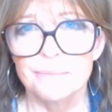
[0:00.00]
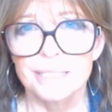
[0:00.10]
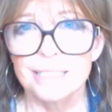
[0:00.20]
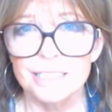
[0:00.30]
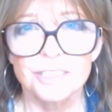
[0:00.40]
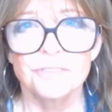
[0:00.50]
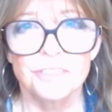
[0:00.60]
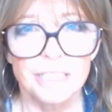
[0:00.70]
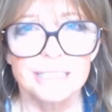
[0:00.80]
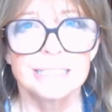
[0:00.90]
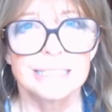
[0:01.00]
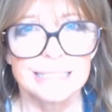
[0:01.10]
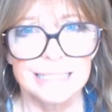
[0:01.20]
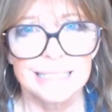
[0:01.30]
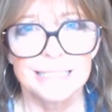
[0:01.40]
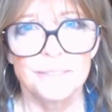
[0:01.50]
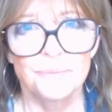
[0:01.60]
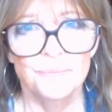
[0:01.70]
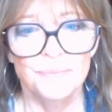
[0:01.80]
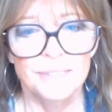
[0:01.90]
These are for us today.
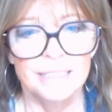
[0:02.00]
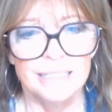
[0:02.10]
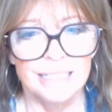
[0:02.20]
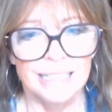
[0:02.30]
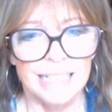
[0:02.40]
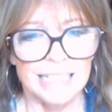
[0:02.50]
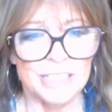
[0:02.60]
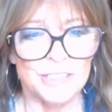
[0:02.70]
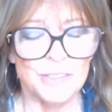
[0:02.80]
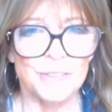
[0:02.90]
So